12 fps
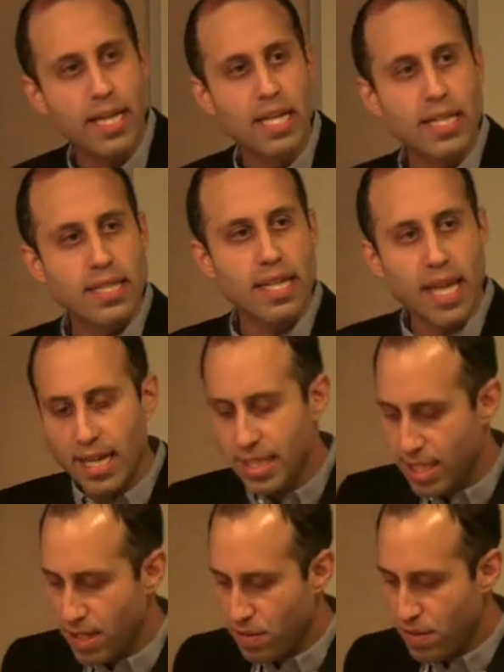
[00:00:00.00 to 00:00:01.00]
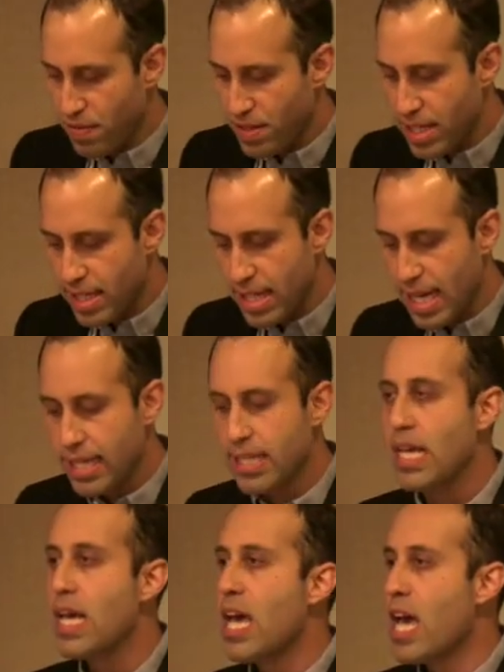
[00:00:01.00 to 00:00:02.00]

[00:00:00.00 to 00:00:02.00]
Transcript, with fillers: to 1956,